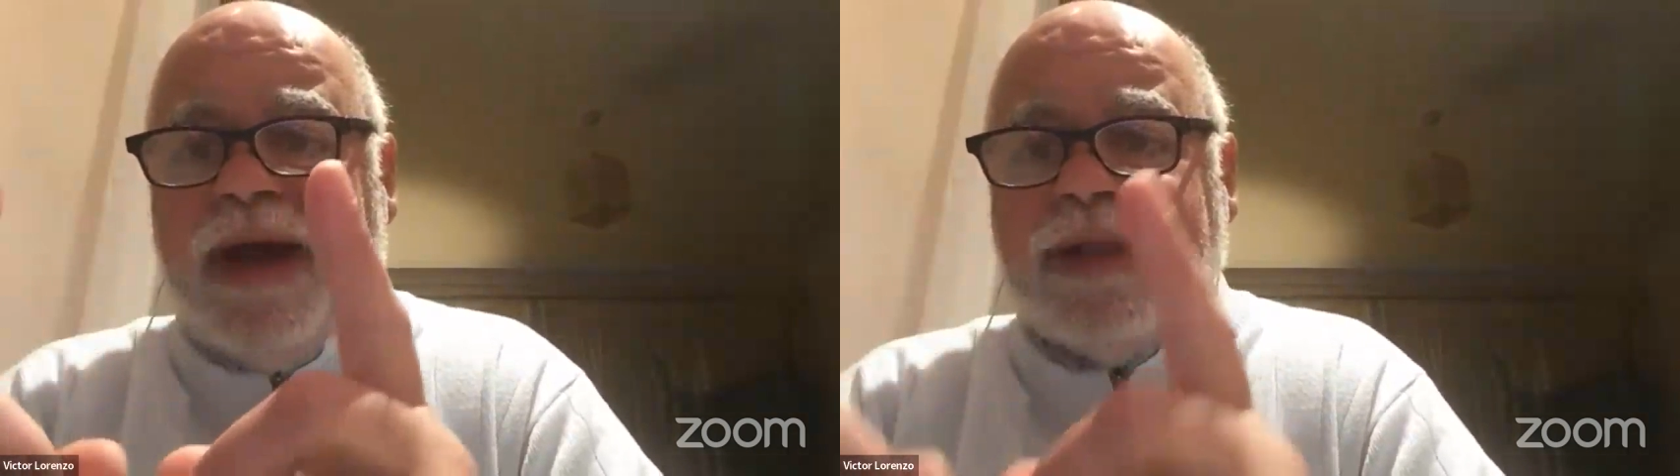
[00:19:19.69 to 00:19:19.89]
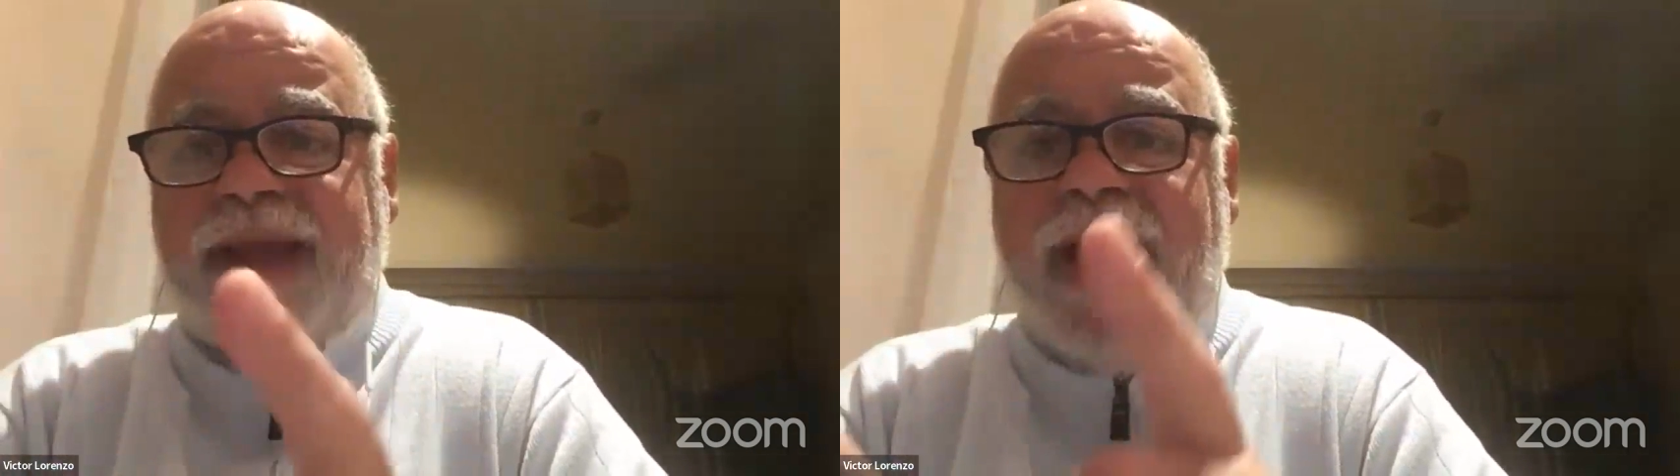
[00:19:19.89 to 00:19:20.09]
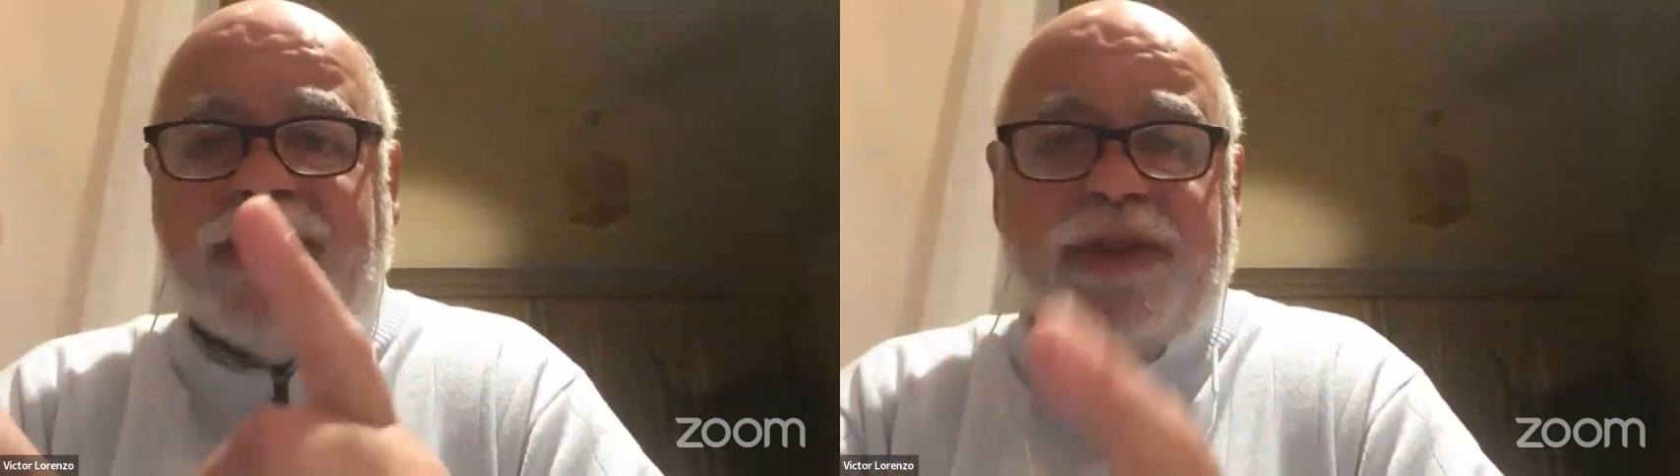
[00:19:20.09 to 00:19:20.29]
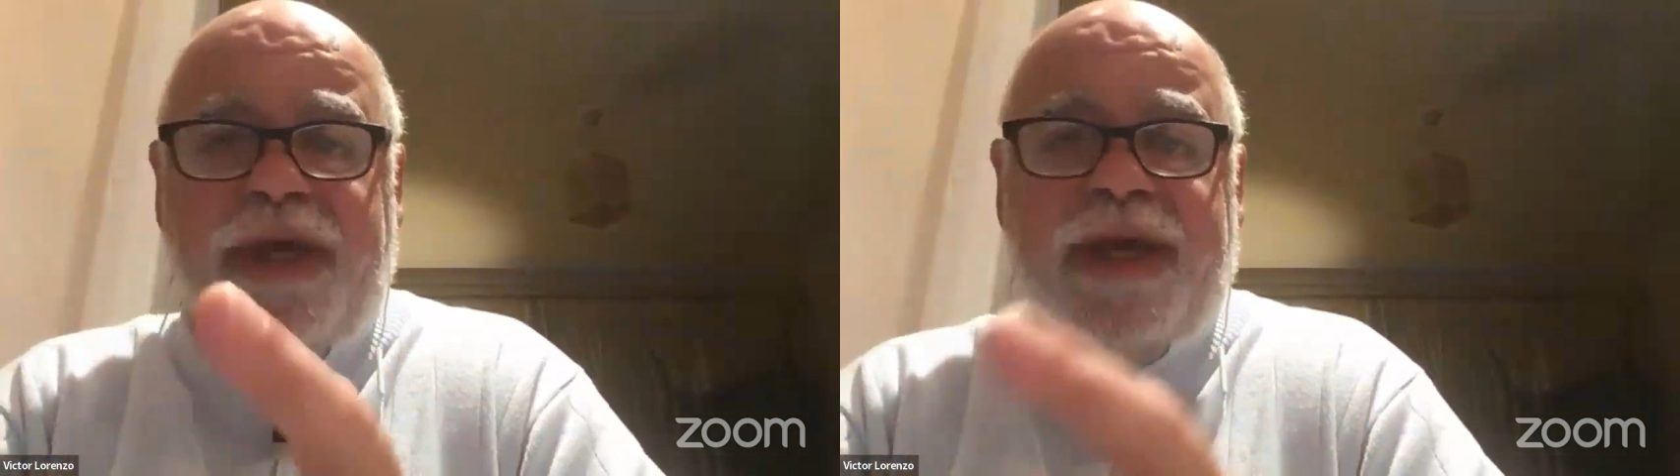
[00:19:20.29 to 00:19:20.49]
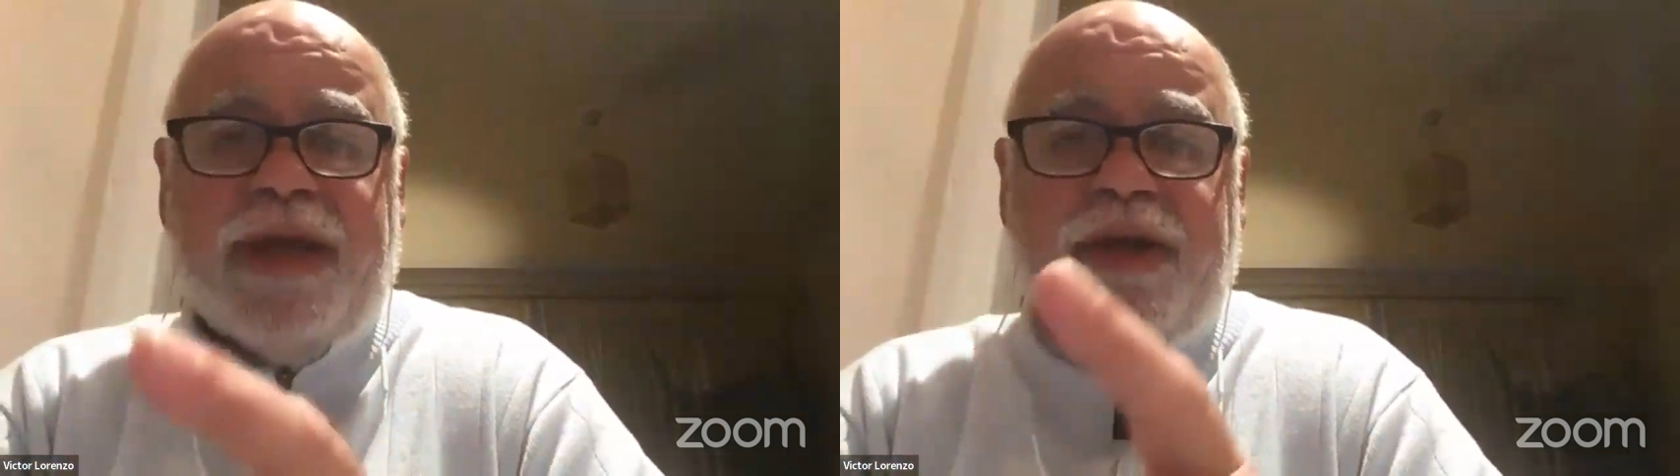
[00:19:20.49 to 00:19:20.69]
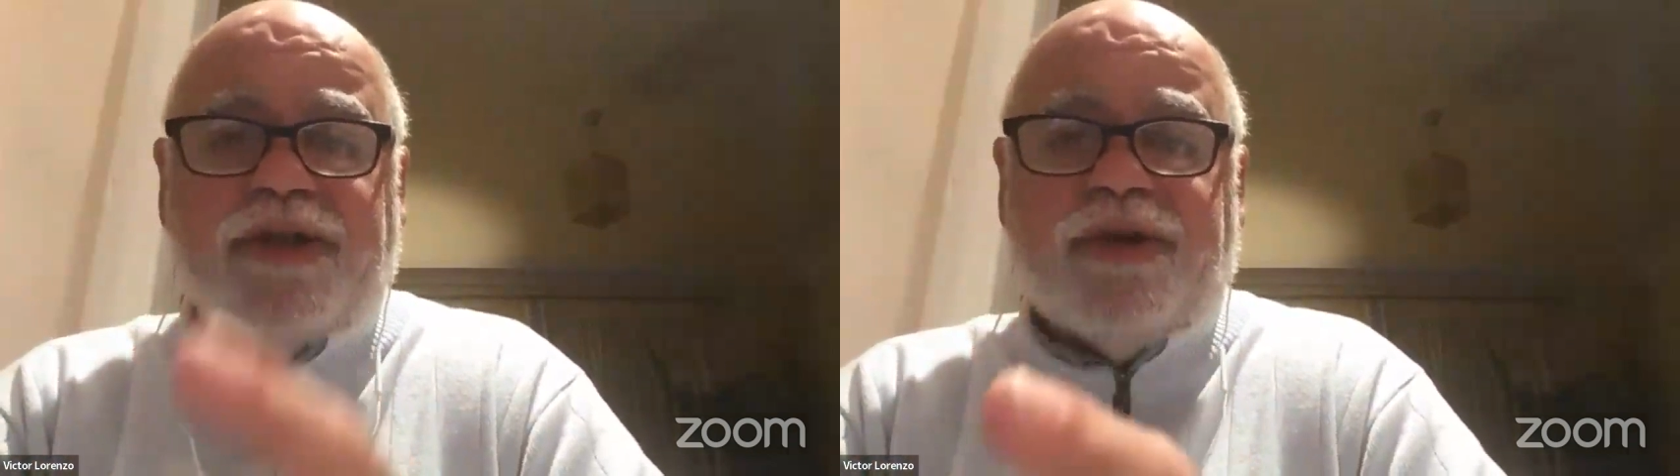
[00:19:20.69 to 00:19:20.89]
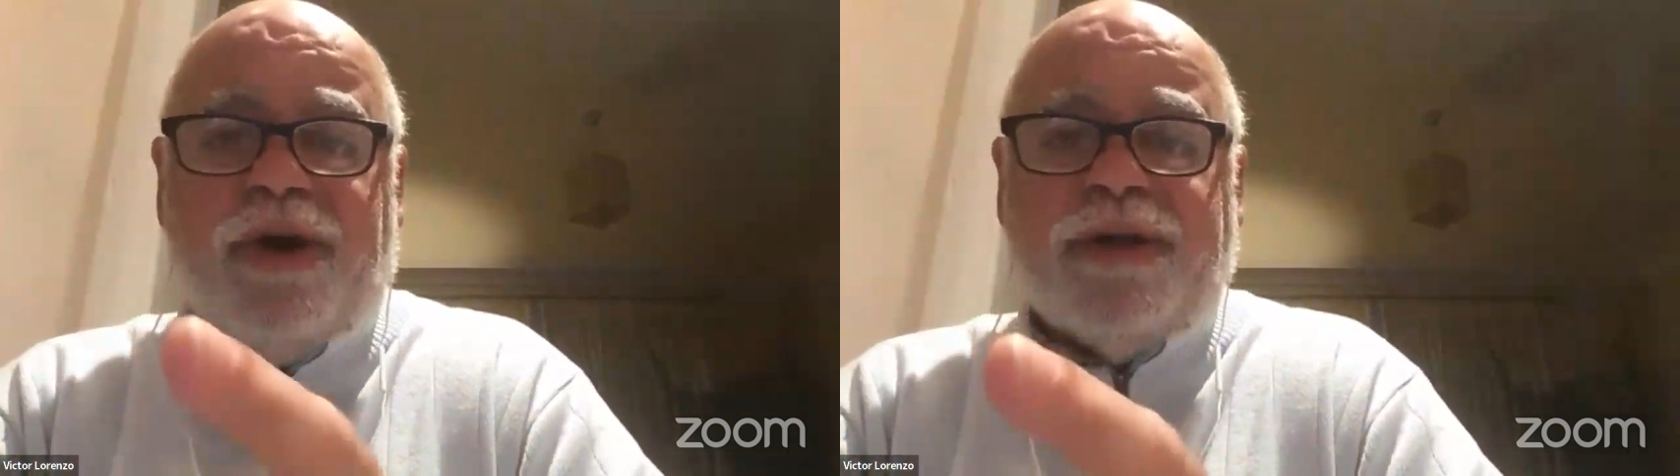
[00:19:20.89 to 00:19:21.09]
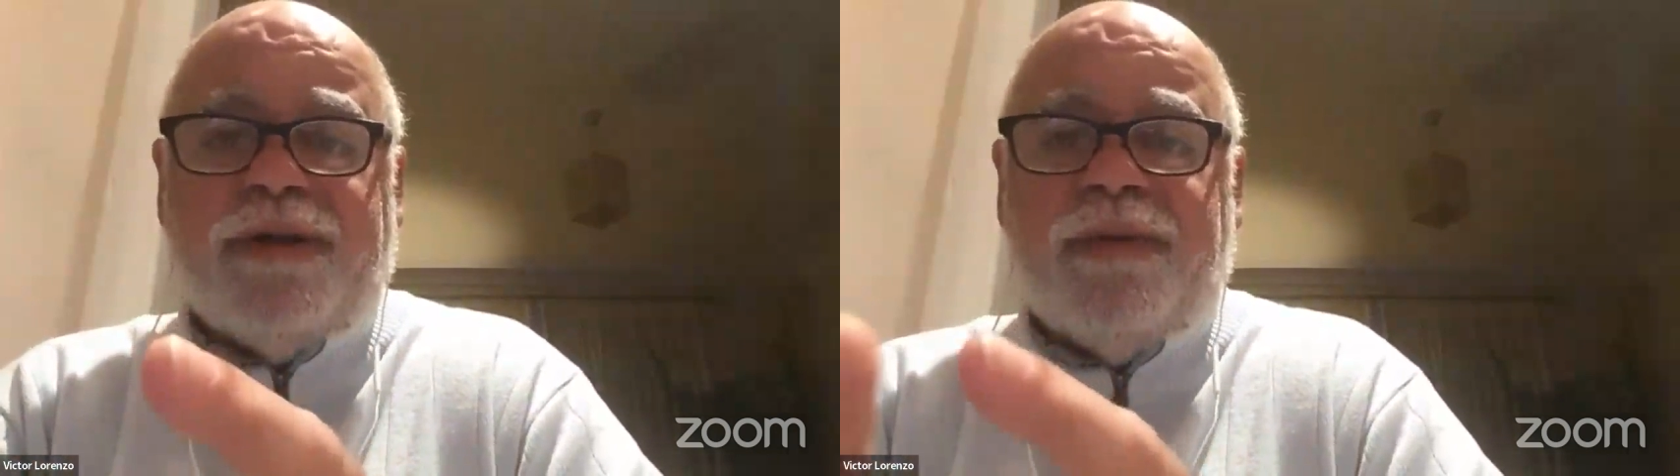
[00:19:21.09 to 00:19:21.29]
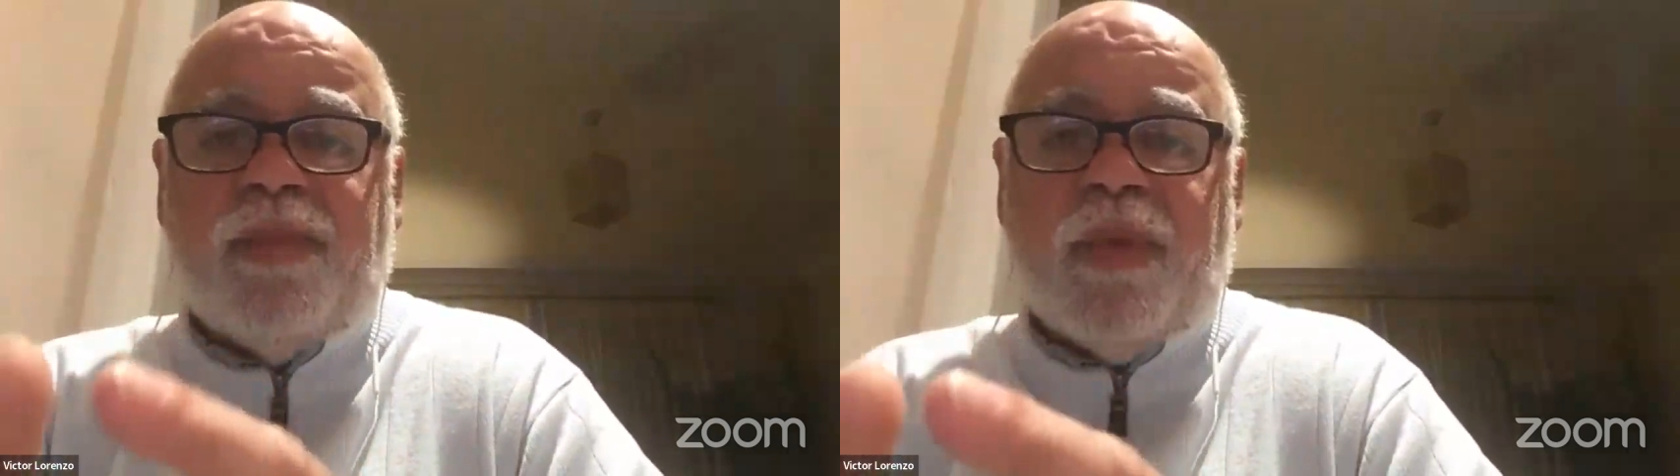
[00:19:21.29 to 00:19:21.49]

And that thing starts